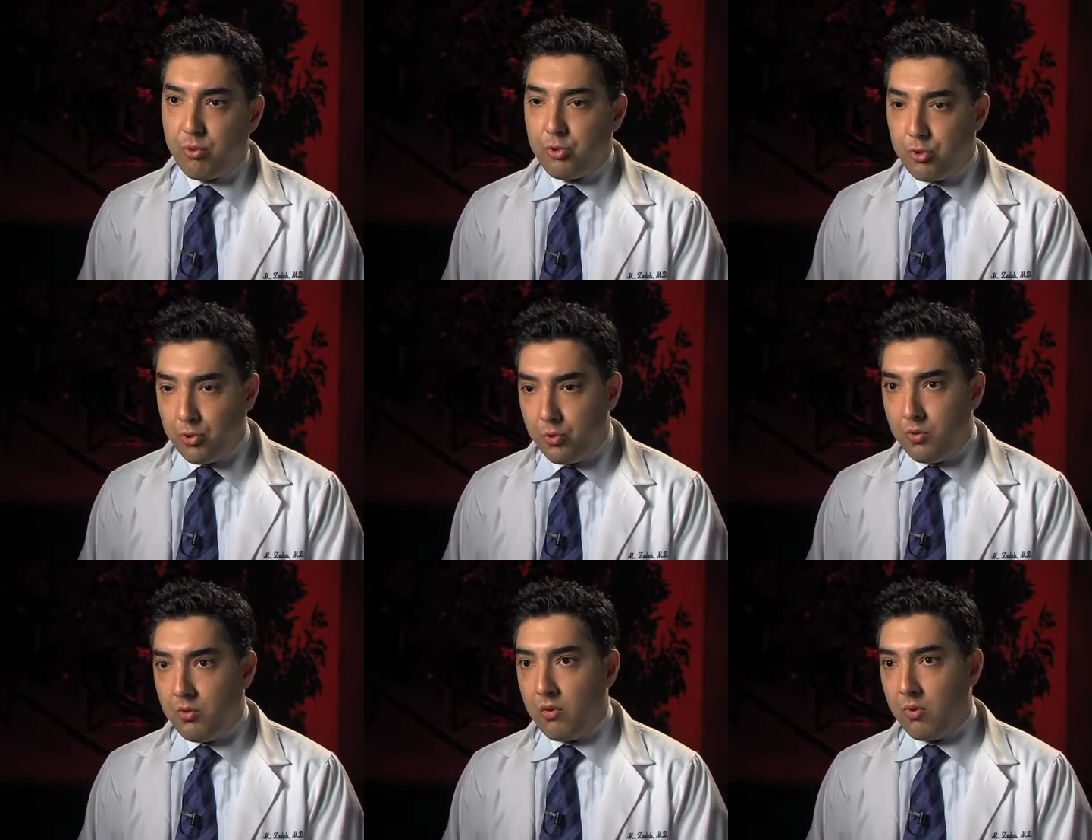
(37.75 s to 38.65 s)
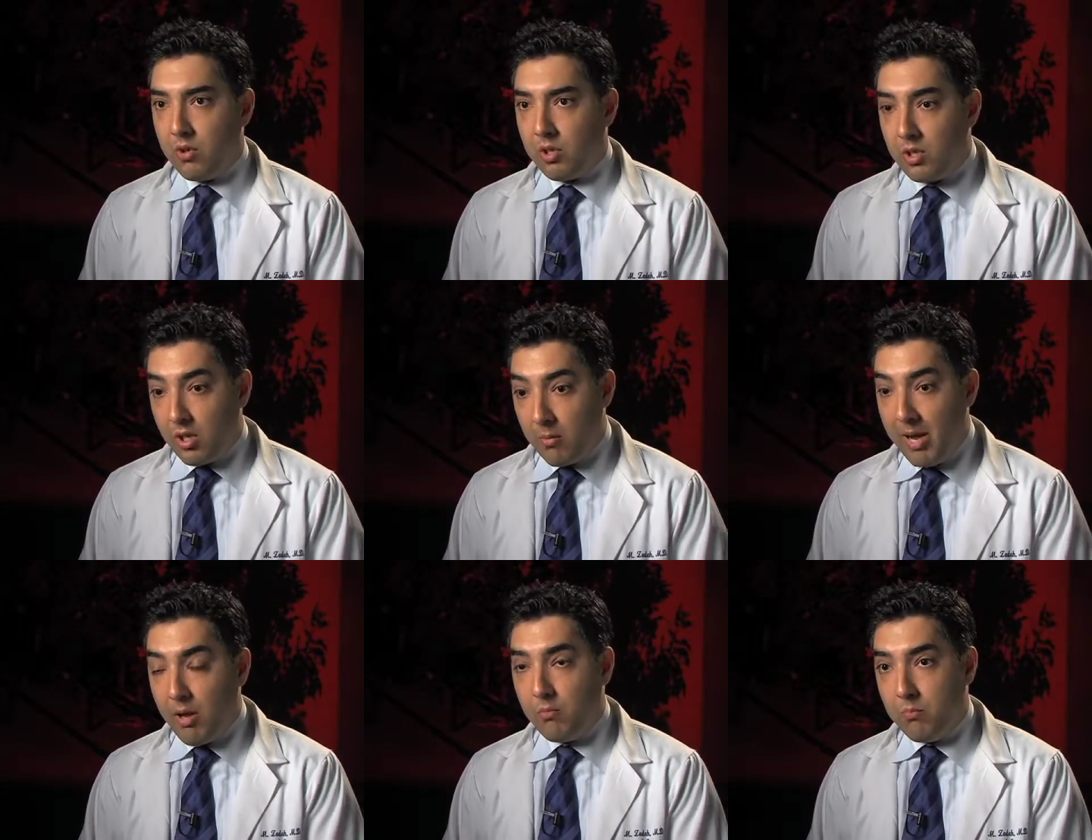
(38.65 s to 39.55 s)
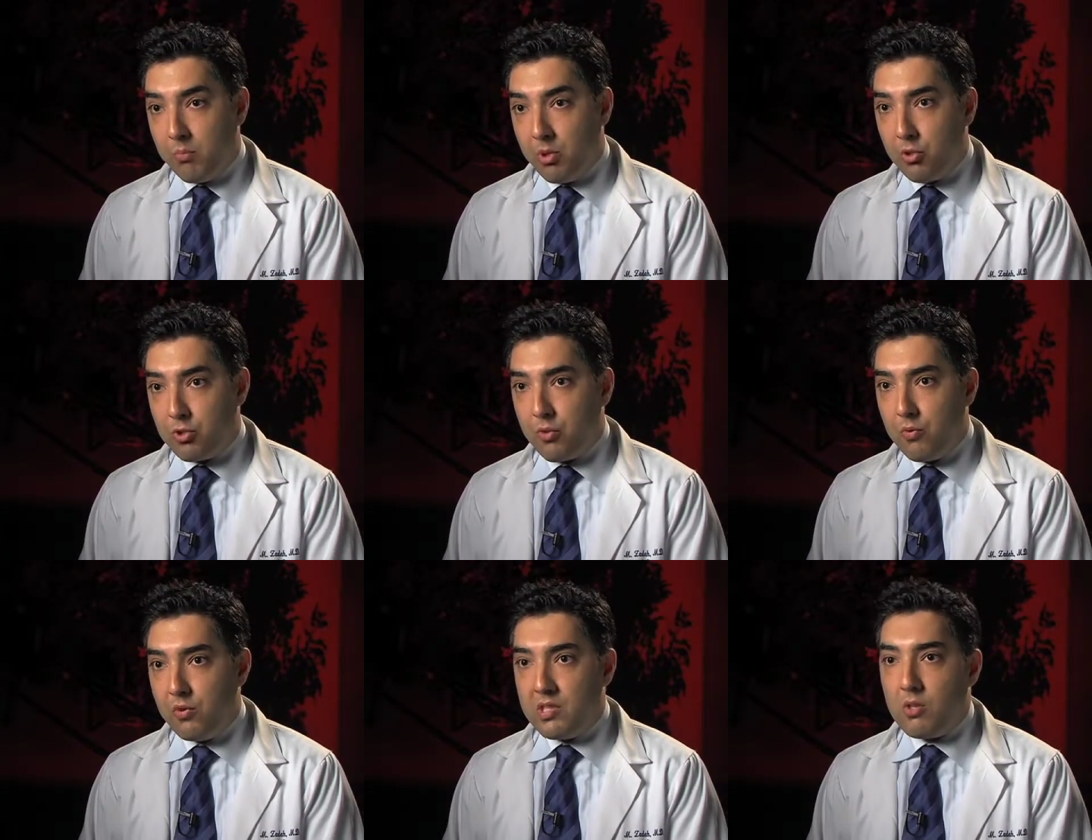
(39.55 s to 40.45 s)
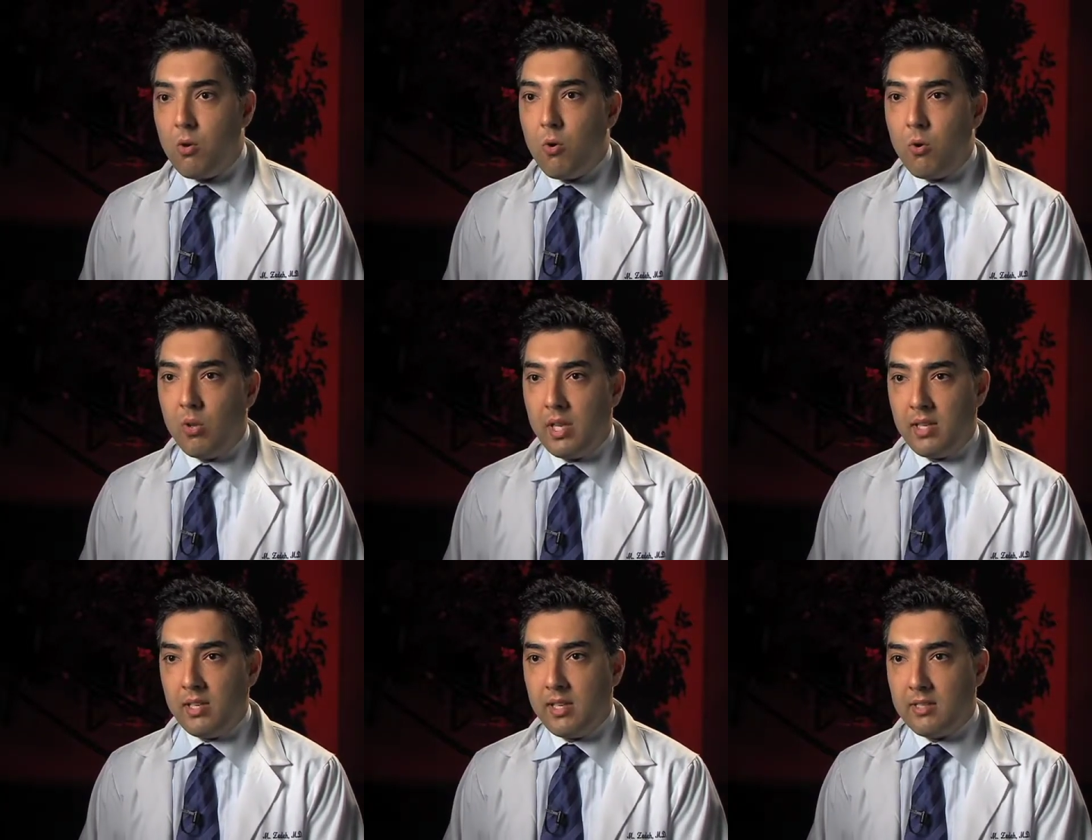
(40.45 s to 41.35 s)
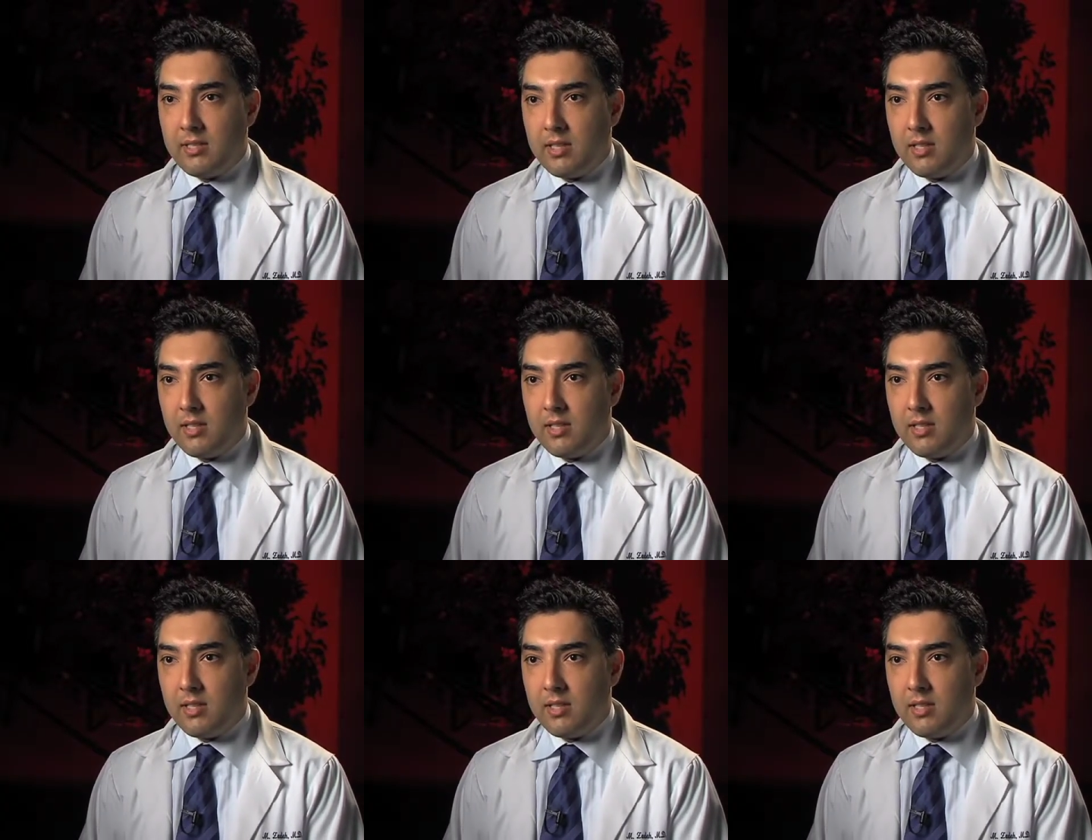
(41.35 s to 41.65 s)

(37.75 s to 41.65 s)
protrude or come out and bulge through this hole and get